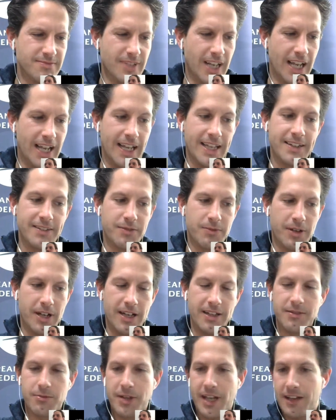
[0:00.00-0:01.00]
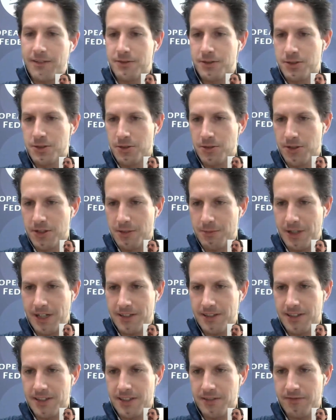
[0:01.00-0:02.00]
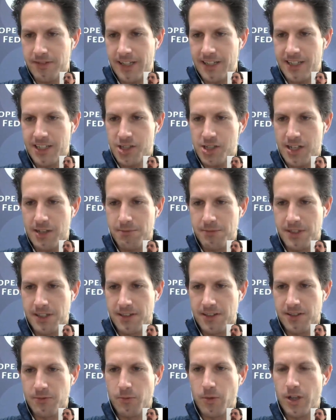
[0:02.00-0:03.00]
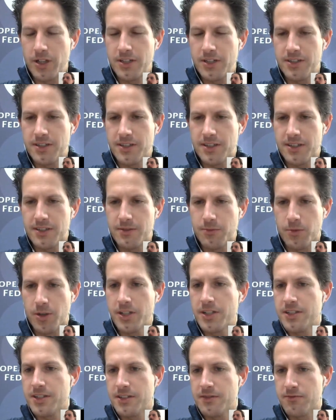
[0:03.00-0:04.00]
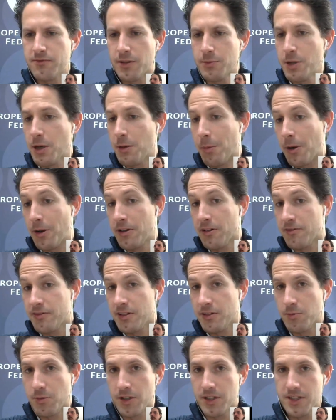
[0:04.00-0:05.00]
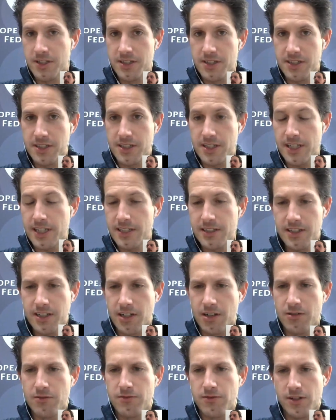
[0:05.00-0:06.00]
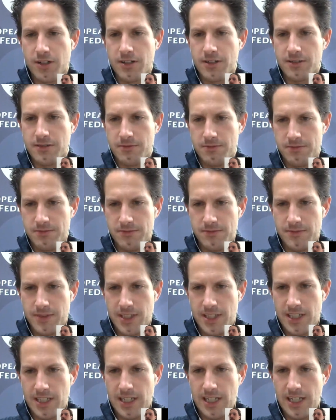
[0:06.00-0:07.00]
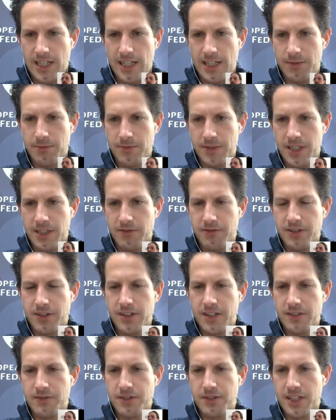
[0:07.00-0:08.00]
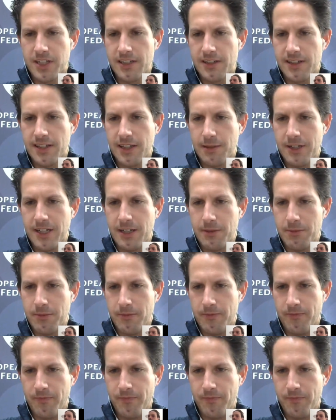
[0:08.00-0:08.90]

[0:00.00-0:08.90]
and we have to talk about the defending champions. What, from your point of view, what did go wrong? If you could sum it up.